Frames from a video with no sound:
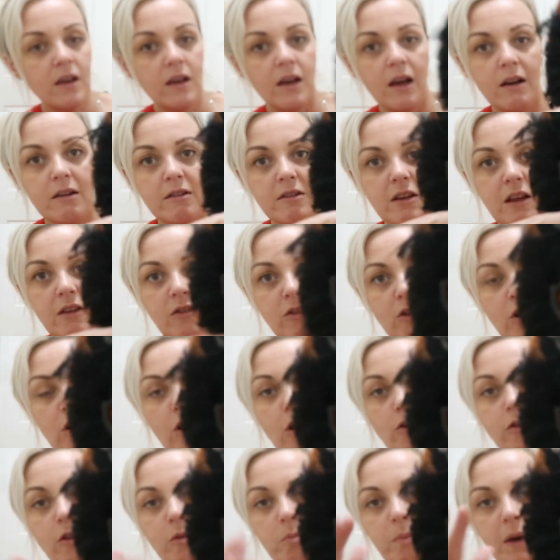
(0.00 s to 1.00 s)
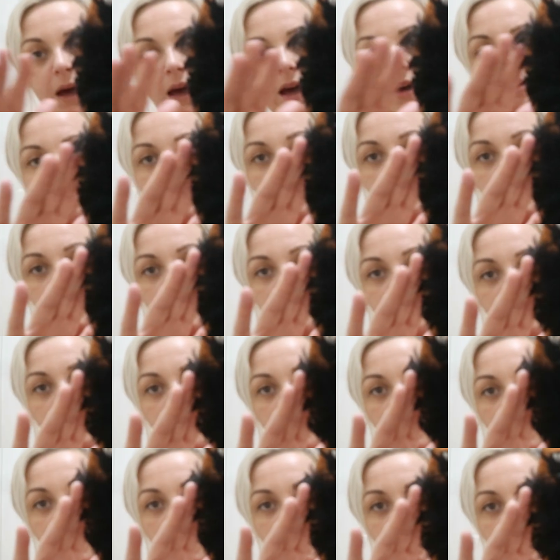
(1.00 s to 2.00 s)
And I say it's got all the sparkly bits
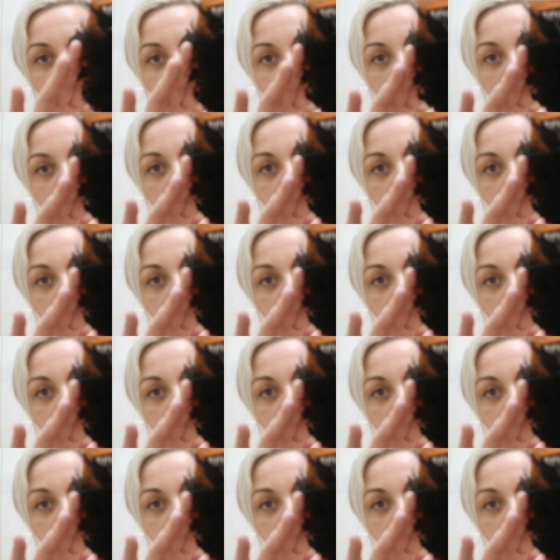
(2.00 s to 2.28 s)
in it,